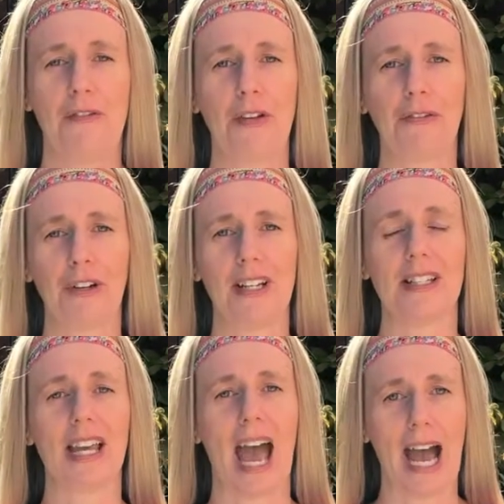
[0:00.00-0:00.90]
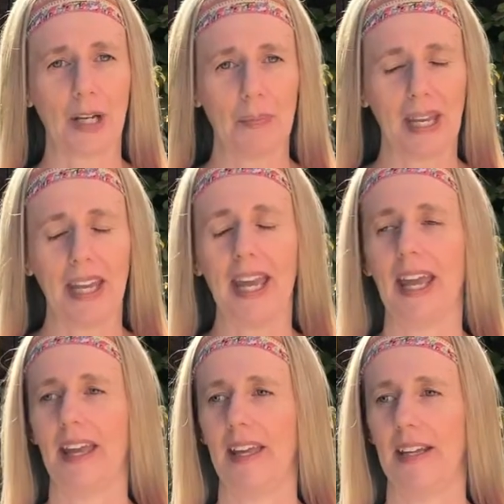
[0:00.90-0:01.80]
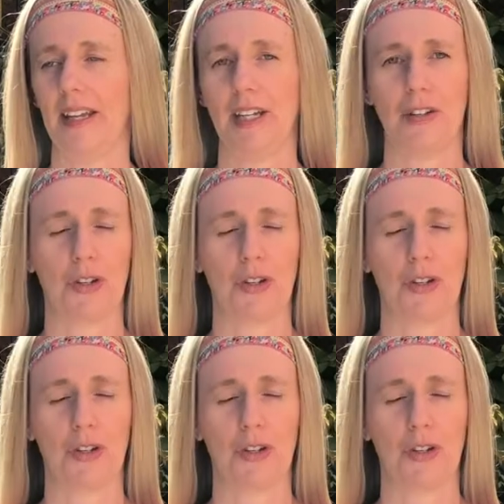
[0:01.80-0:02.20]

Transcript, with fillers: Feel free to tag me in any